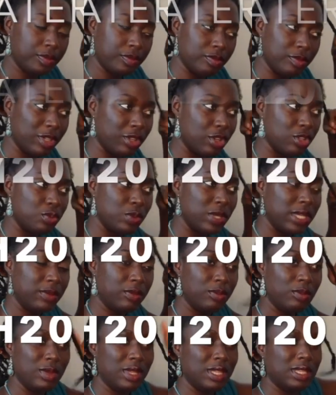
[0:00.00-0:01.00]
Because the
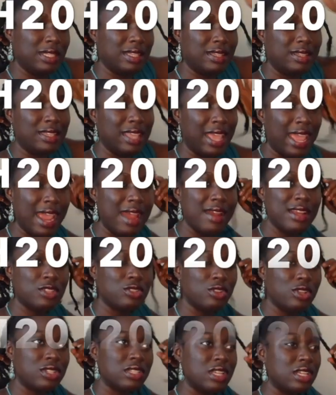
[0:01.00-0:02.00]
hair is
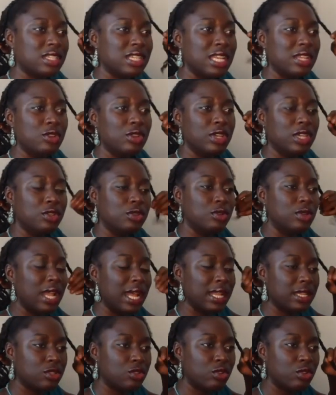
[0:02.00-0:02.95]
not such that you can do that.